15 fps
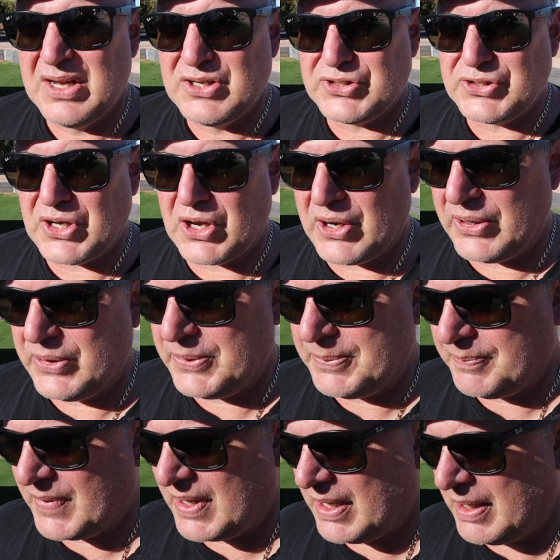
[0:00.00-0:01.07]
So
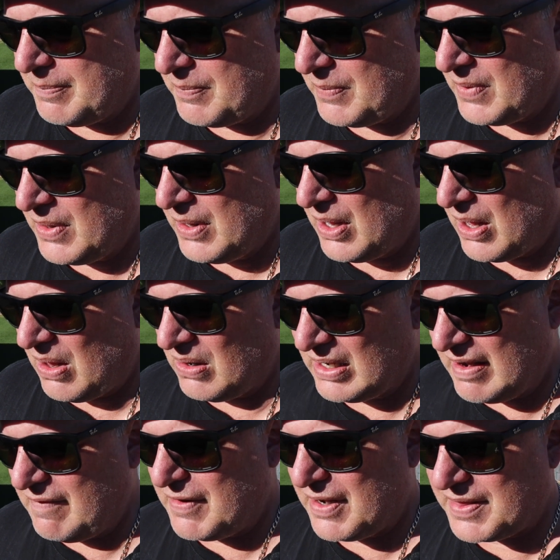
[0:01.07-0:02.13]
I'll
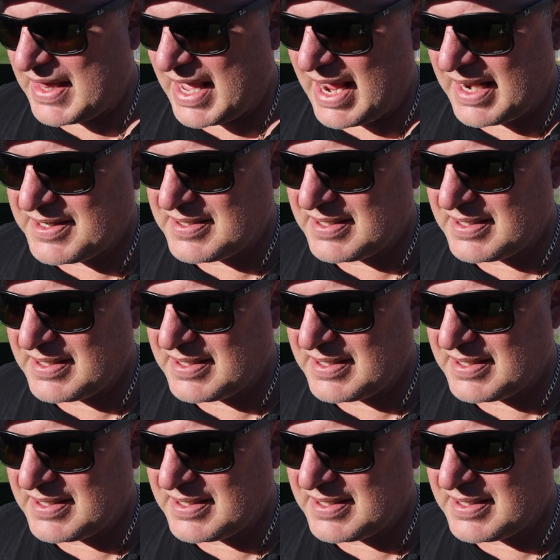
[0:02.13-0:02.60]
leave it at that.